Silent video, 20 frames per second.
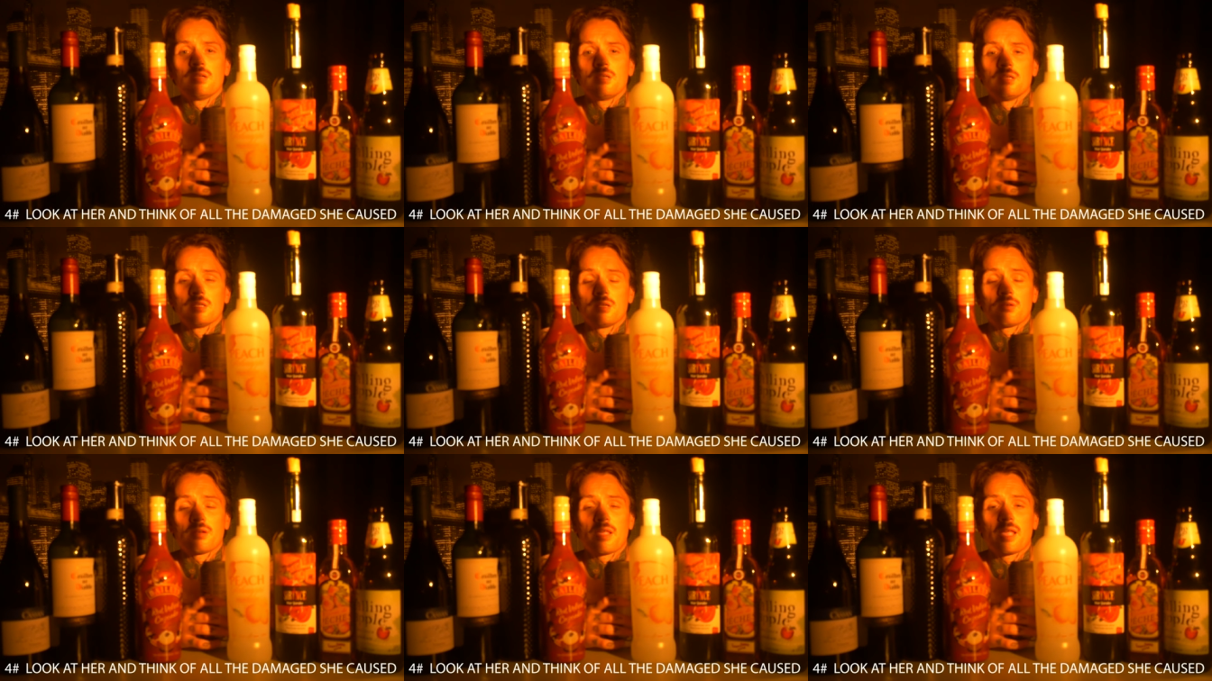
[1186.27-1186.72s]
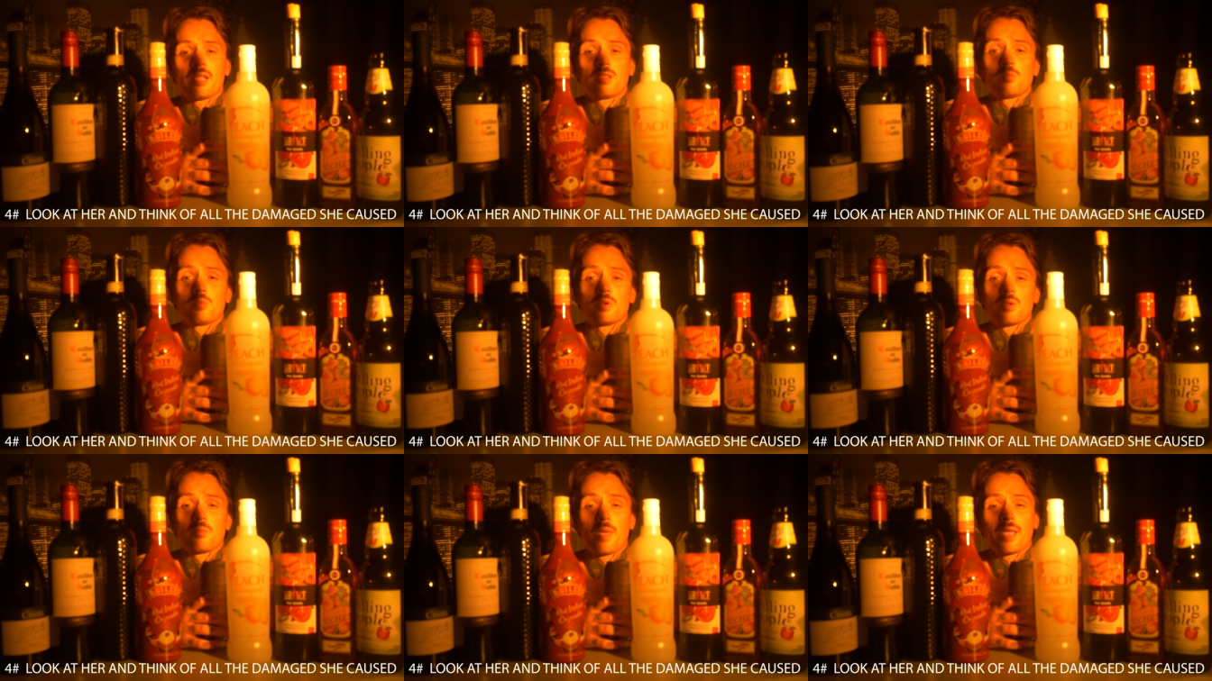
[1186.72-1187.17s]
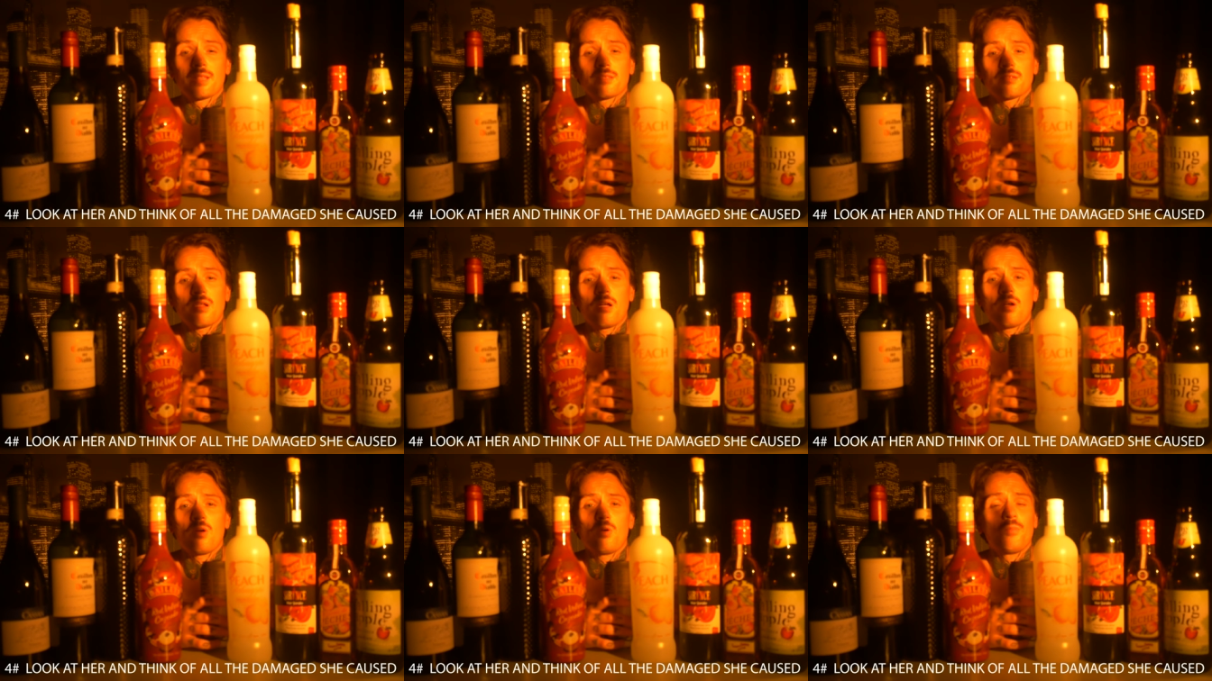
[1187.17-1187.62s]
you're going to end up in a
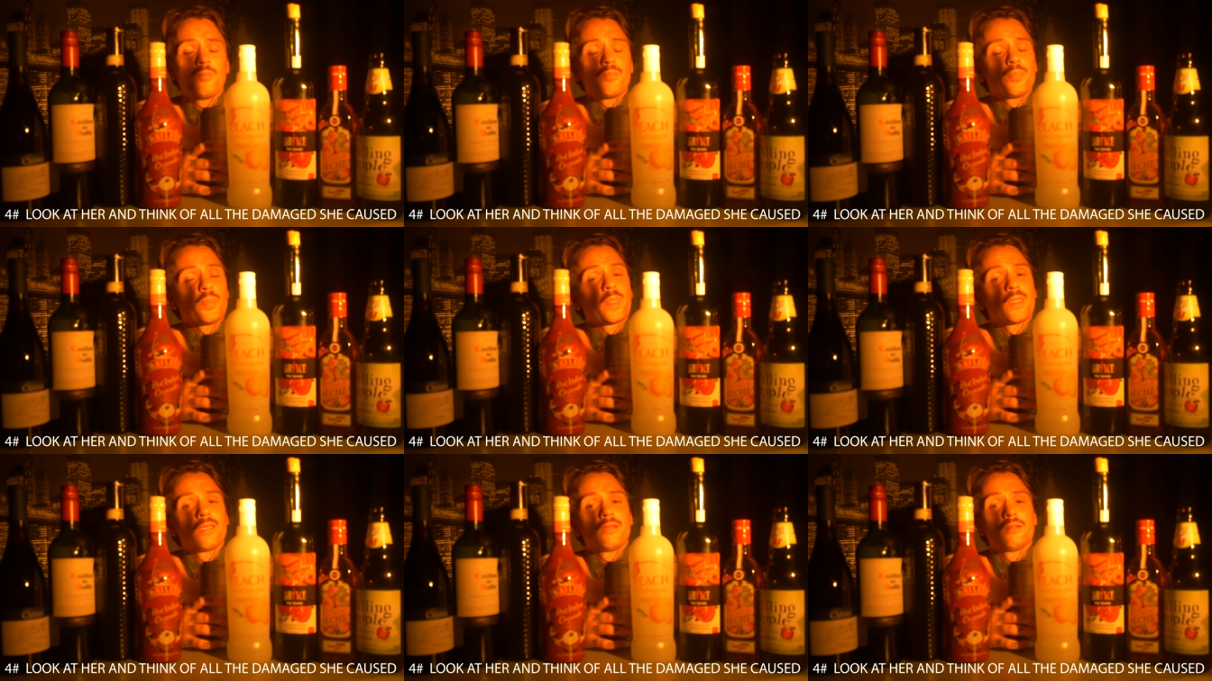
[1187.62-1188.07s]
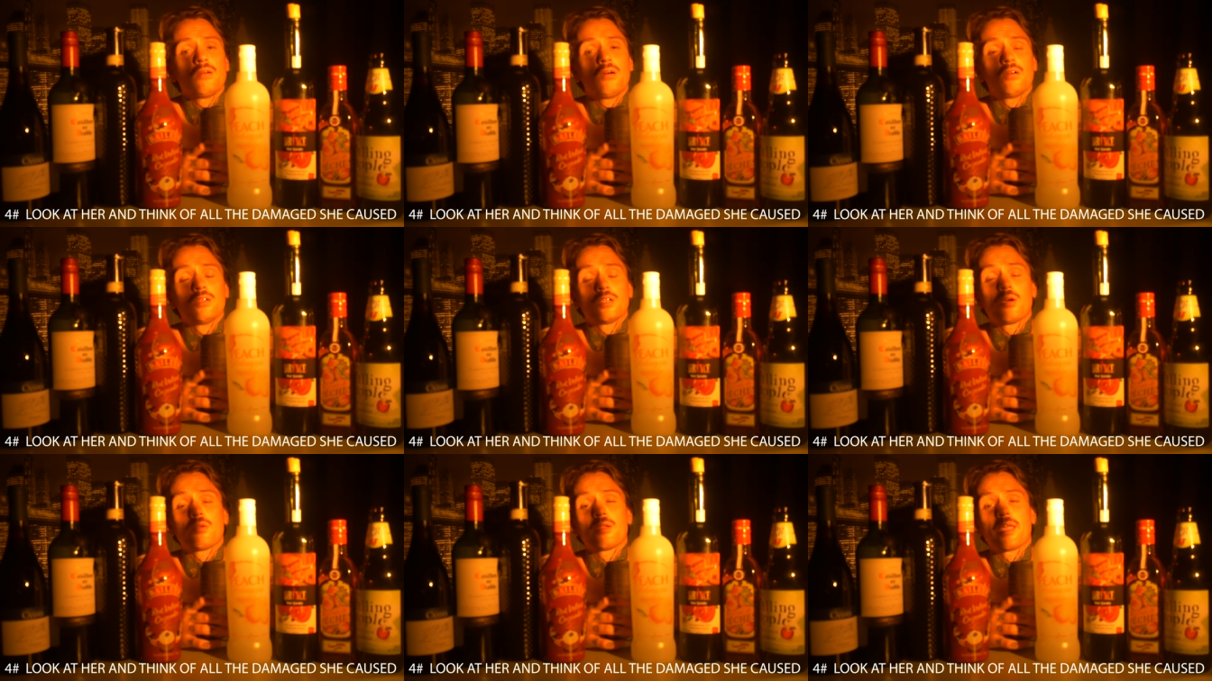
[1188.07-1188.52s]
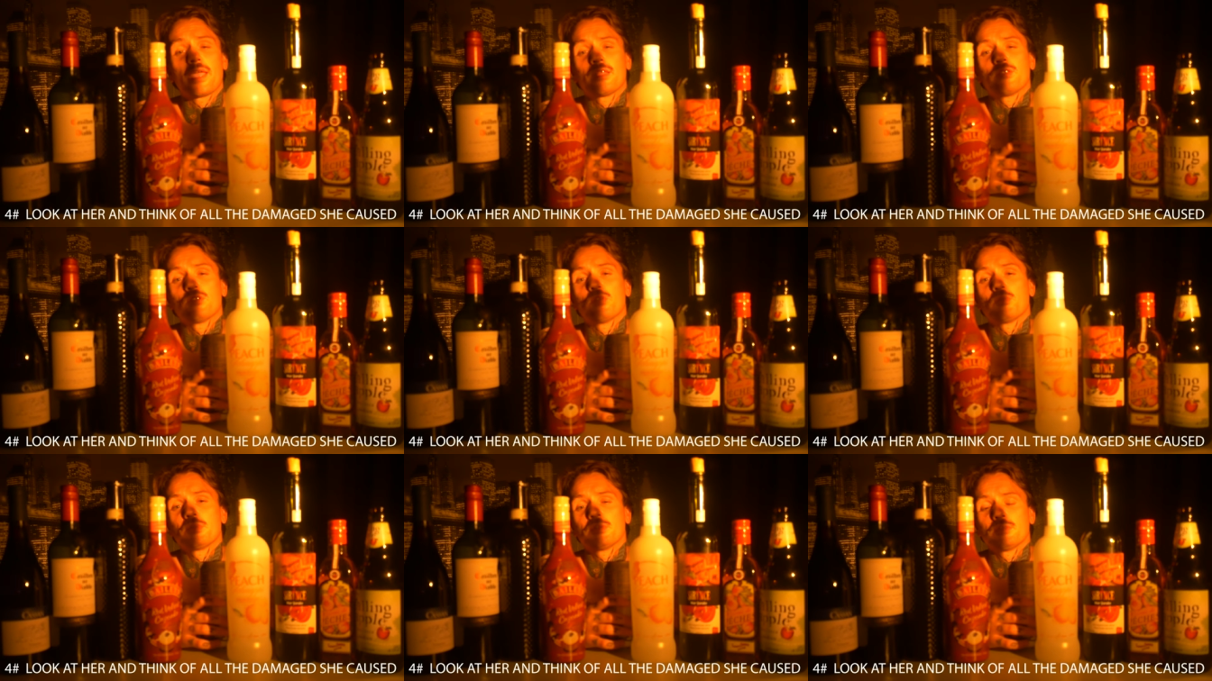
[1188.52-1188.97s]
mental home, or you're going to
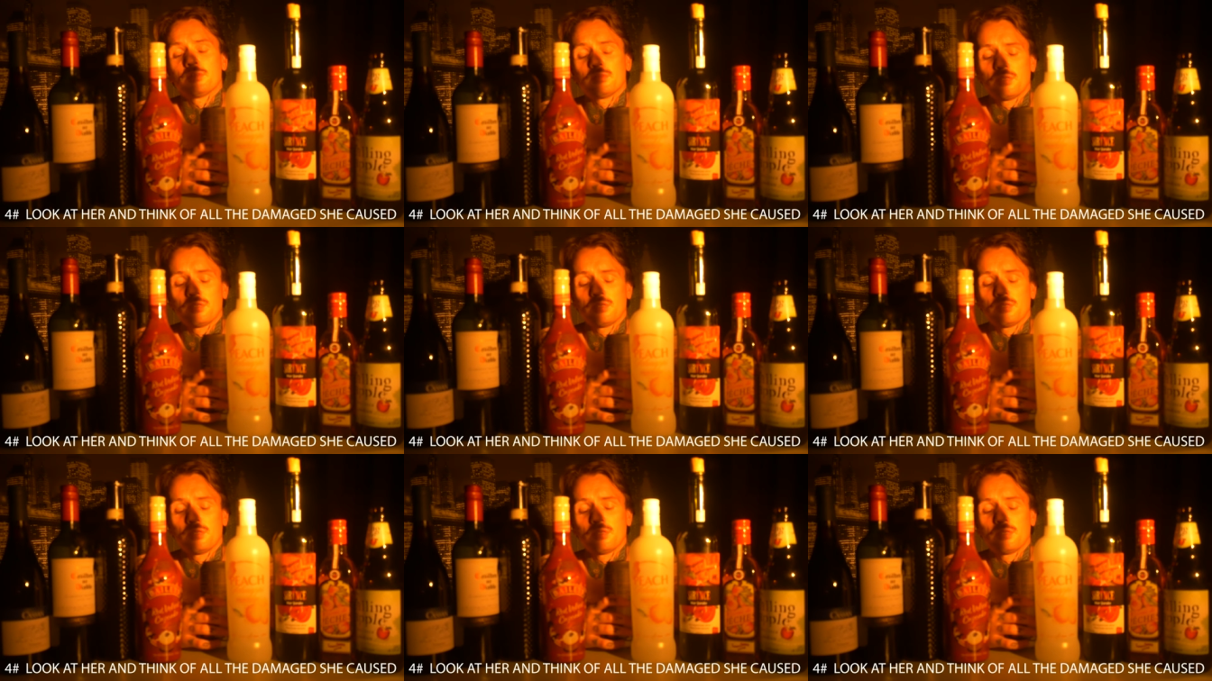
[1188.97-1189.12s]
end up